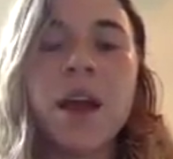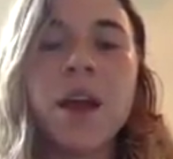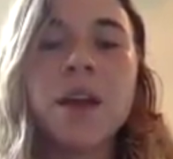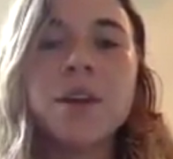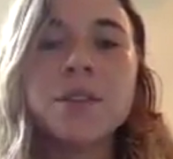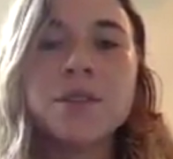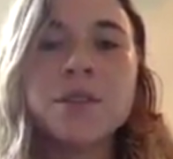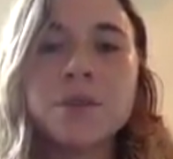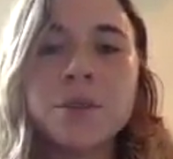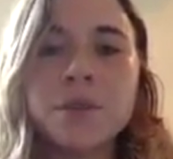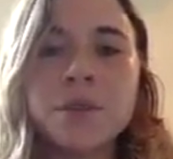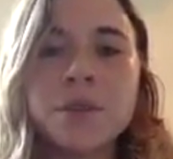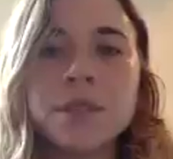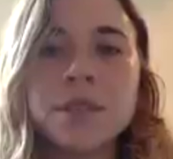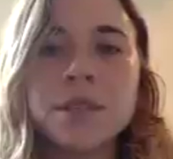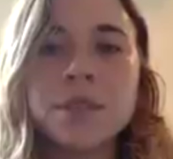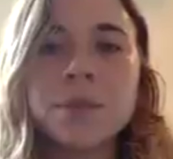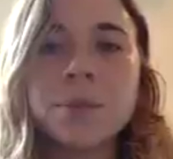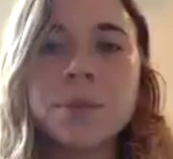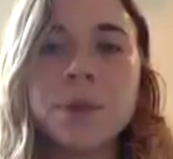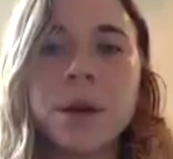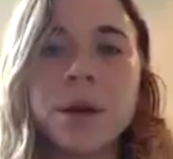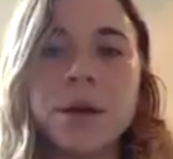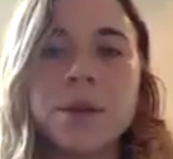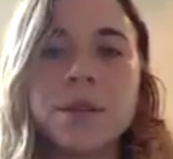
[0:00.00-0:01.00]
Sources
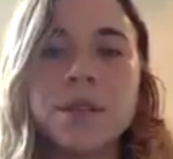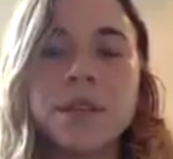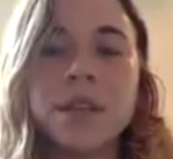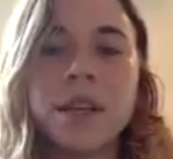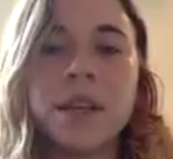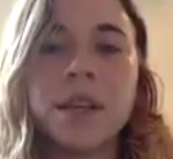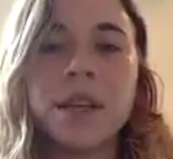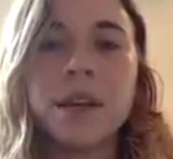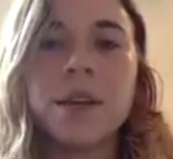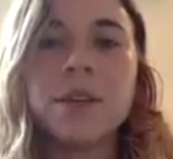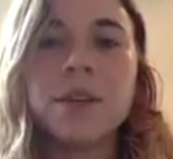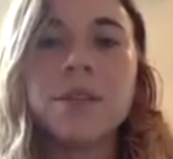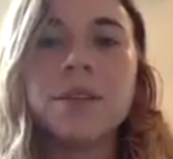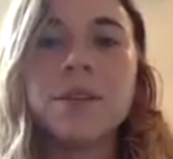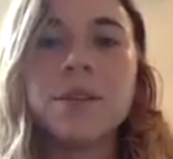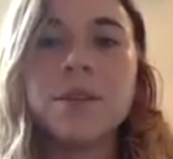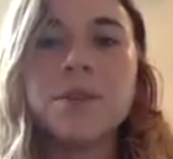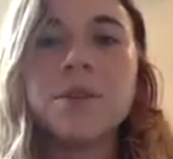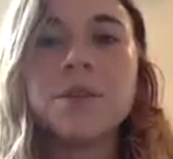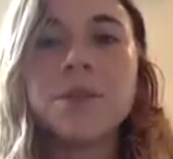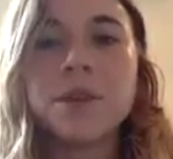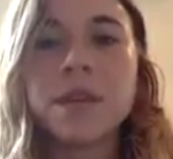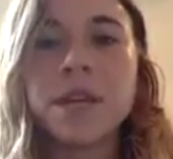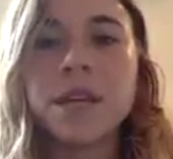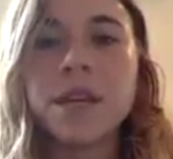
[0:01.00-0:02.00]
of protein
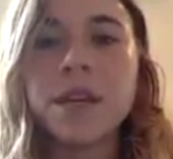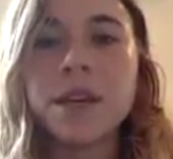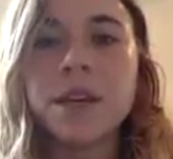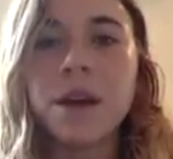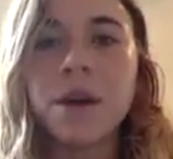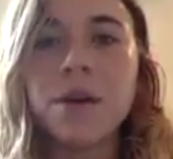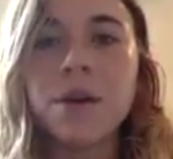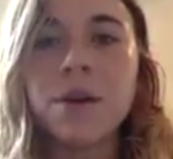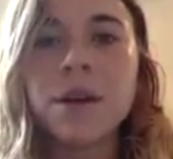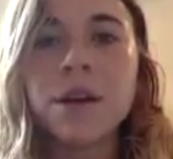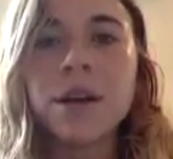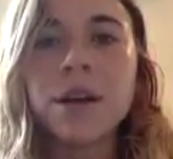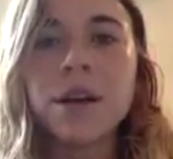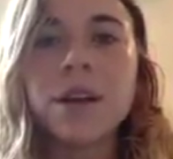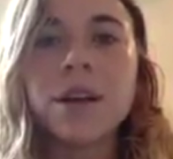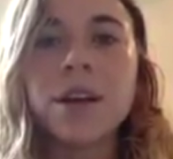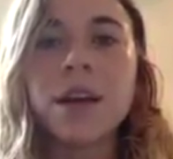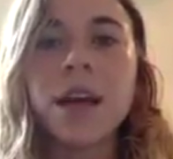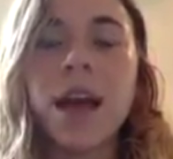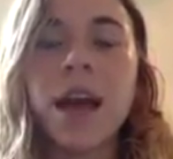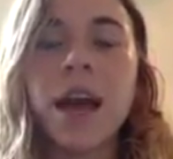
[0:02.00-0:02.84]
include Greek yogurt,